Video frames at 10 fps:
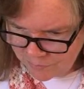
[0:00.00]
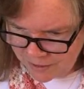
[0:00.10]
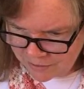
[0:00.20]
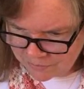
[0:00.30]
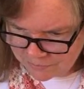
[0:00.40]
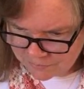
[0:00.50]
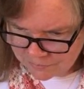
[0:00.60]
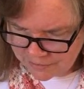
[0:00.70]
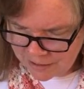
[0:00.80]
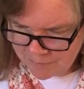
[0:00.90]
Wow.
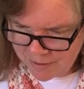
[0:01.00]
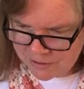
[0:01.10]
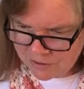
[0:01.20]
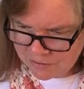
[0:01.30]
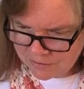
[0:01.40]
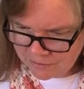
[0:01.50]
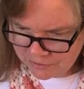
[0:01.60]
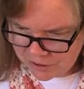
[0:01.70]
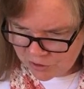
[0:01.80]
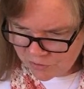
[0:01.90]
I can imagine
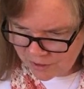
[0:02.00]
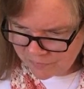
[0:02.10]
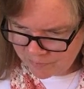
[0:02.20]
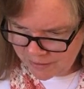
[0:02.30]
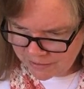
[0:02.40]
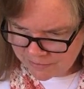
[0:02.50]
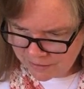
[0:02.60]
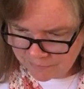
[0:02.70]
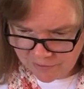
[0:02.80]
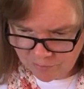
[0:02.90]
learning to drive in
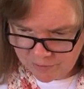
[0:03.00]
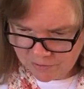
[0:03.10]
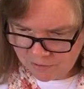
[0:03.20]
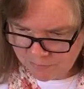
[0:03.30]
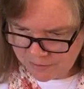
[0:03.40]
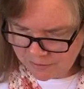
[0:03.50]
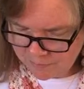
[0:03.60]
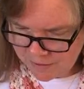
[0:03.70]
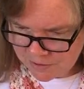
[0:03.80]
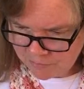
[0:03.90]
Baghdad. I've never been there, but
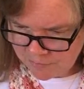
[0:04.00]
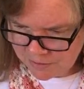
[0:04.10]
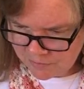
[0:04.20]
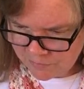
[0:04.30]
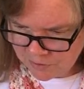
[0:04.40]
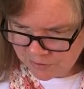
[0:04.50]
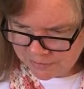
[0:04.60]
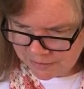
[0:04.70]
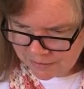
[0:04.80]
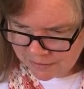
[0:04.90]
I imagine it would be
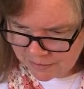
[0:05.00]
difficult.